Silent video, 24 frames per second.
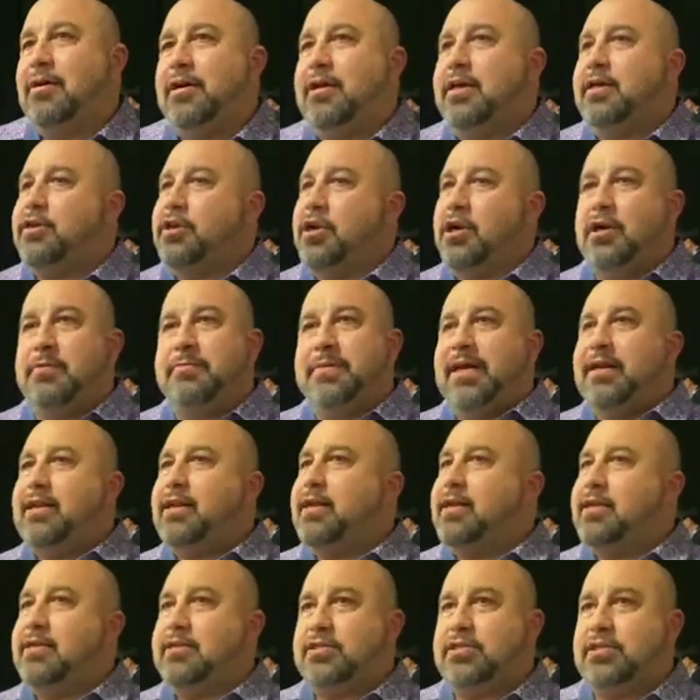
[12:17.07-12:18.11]
And you know what I mean?
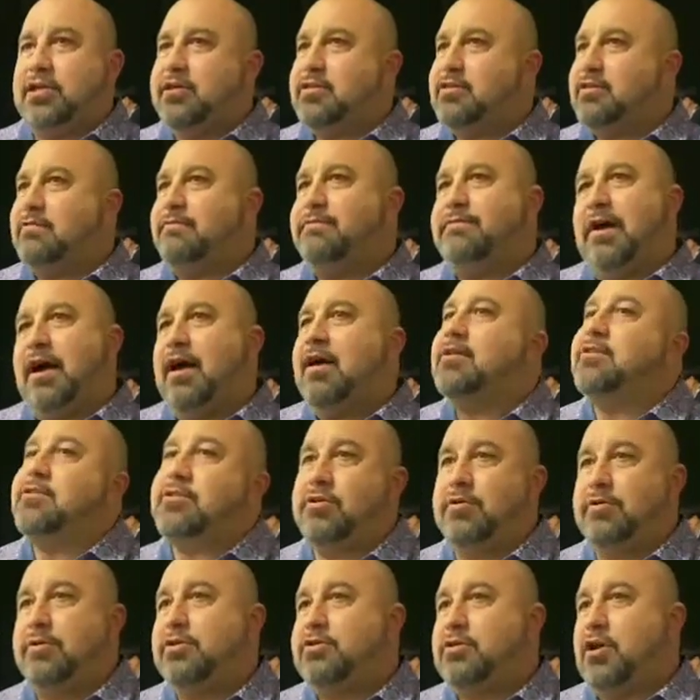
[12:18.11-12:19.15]
And just fine
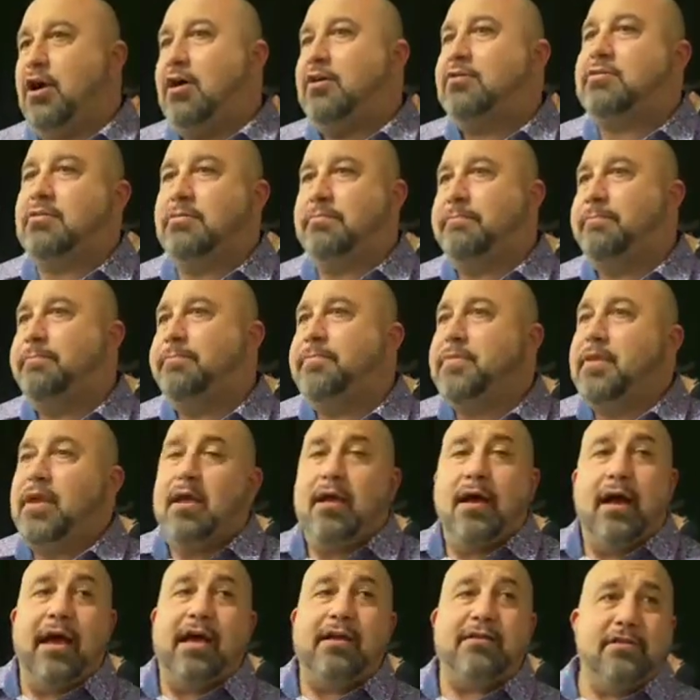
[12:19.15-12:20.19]
tune. It's awesome.
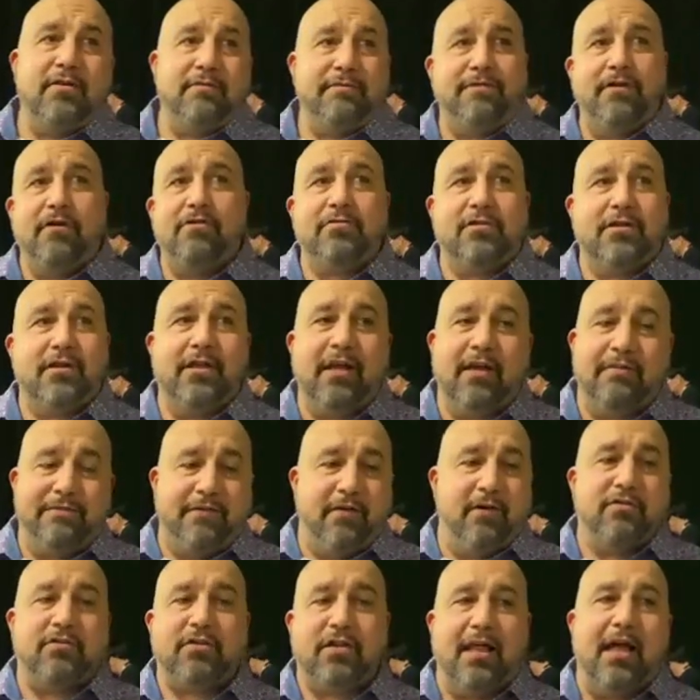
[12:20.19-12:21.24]
Pegging first in that
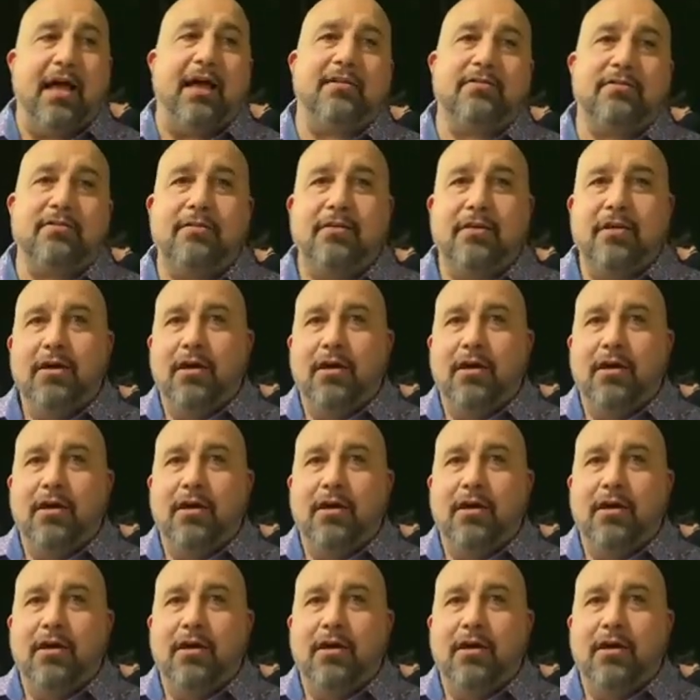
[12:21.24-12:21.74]
first class.